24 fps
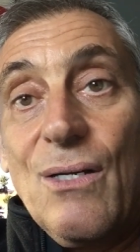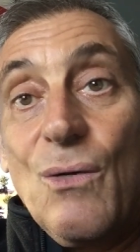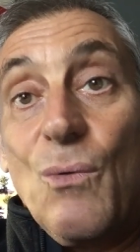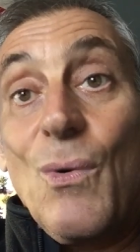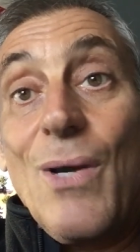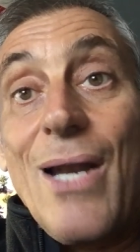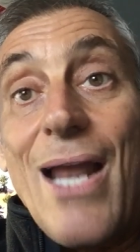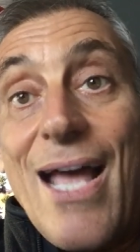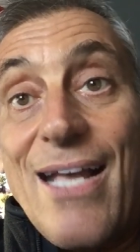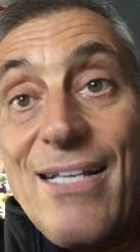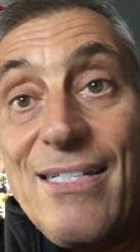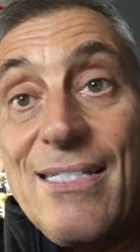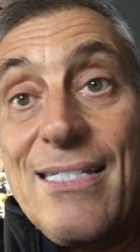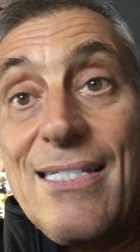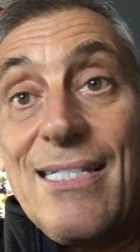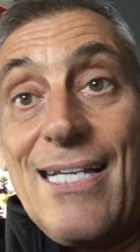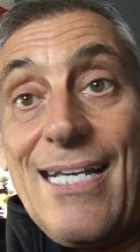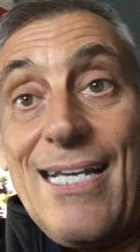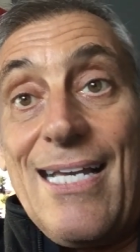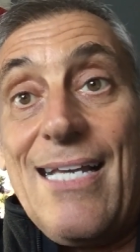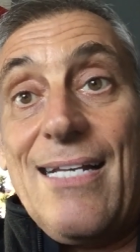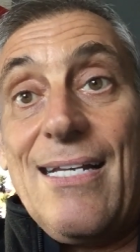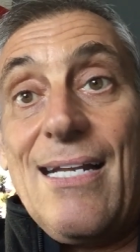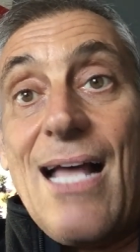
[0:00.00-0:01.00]
When I
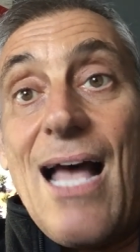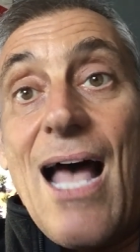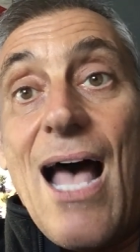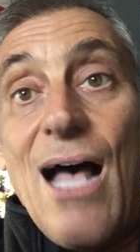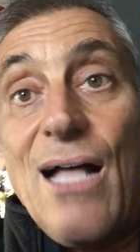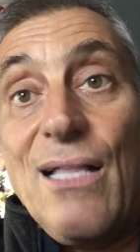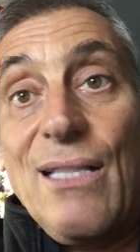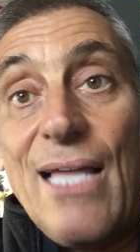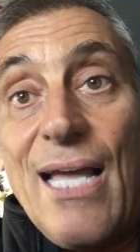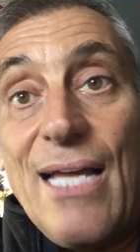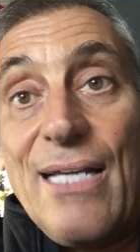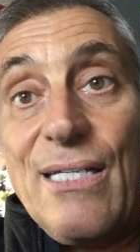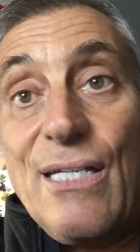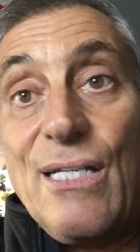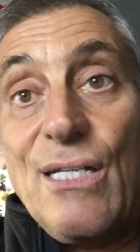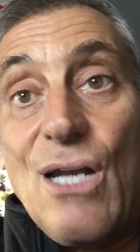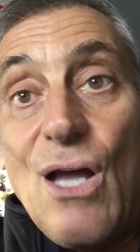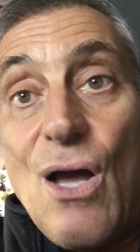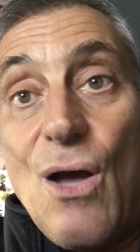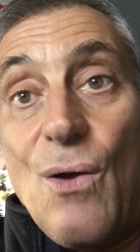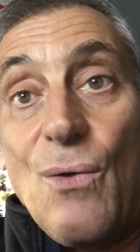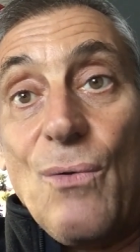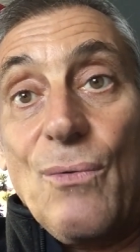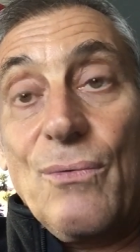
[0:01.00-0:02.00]
see it, I'll let you
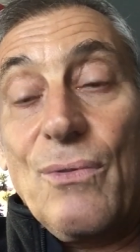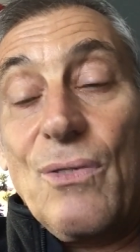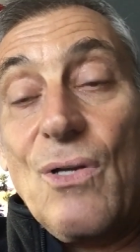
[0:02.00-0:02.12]
know.